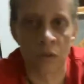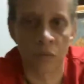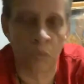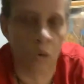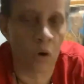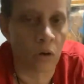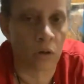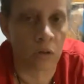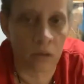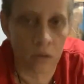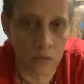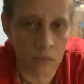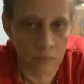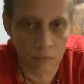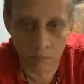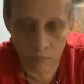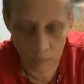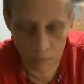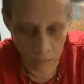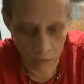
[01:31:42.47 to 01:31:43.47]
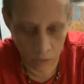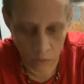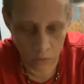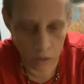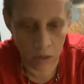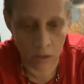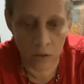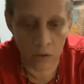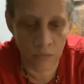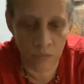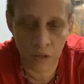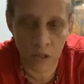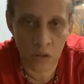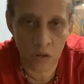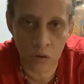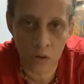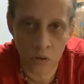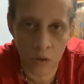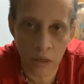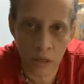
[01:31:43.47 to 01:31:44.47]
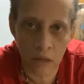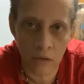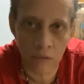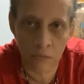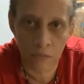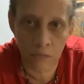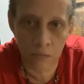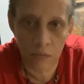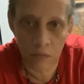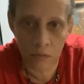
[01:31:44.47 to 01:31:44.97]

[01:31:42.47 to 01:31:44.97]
water and a cracker if that's all you have.